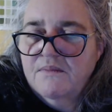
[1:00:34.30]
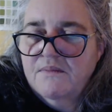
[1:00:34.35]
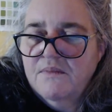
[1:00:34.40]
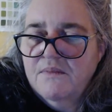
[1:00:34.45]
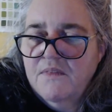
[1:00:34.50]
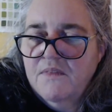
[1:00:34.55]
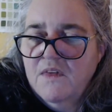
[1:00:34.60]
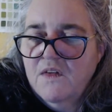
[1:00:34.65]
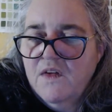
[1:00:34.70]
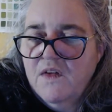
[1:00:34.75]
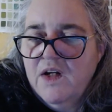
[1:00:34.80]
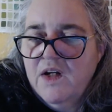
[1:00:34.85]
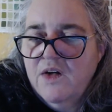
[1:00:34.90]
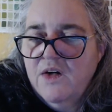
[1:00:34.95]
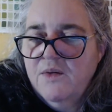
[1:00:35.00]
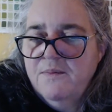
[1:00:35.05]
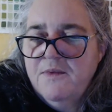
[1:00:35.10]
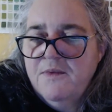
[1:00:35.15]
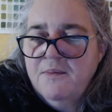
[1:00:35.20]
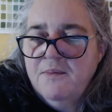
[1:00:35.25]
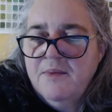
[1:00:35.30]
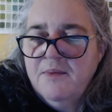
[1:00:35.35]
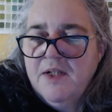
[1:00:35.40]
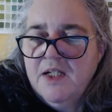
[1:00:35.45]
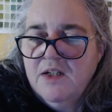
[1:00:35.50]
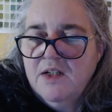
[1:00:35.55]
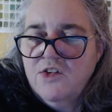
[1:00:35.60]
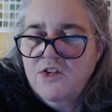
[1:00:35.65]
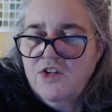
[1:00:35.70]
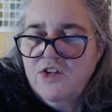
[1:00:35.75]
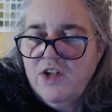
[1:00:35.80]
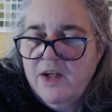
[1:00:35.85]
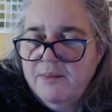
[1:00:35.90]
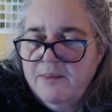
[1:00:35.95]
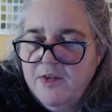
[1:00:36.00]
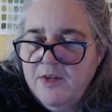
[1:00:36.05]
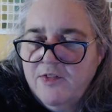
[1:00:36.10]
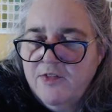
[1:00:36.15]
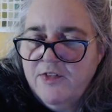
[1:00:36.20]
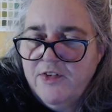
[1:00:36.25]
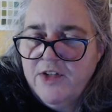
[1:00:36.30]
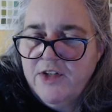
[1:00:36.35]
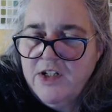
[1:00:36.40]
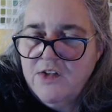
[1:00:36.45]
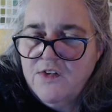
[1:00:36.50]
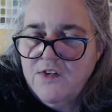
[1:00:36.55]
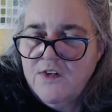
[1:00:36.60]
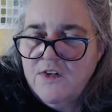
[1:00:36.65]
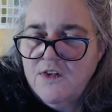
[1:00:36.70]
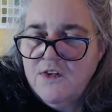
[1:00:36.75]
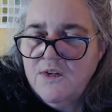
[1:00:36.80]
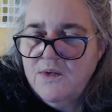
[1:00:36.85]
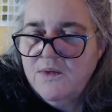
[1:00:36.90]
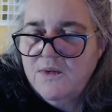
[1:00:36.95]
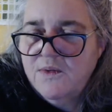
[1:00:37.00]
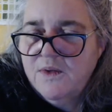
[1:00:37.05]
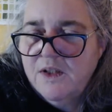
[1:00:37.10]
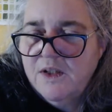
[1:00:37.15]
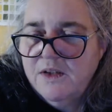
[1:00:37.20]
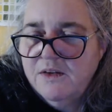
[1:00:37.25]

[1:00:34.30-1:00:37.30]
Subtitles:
So I hope somebody goes shopping for you, Sue.